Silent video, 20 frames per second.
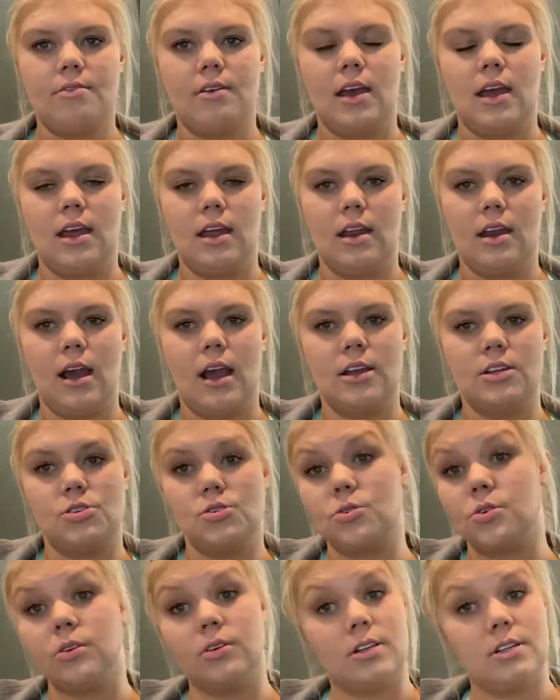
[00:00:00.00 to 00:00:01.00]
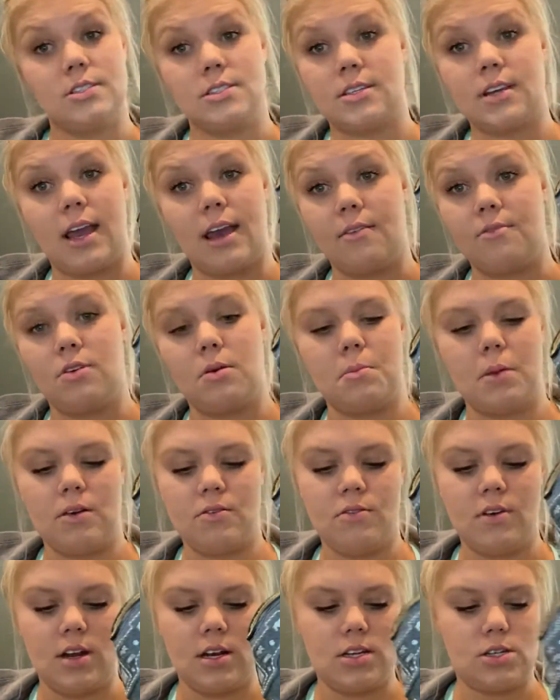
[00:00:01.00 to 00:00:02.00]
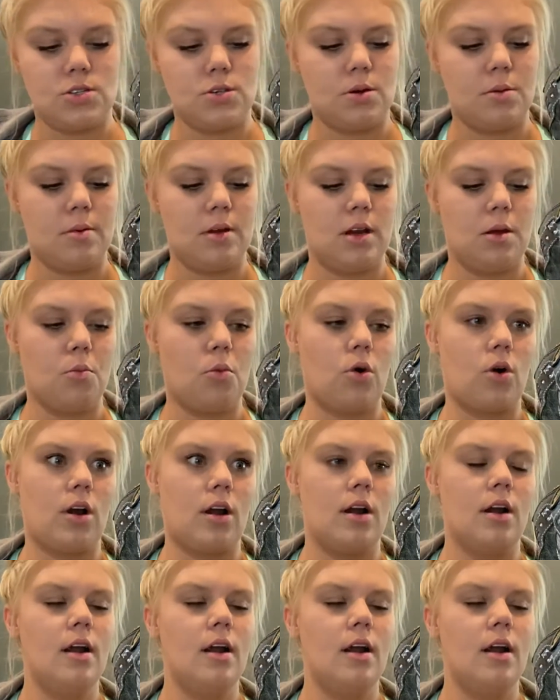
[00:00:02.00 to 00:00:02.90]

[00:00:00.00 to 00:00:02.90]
and I truly just can't fit my feet into them anymore.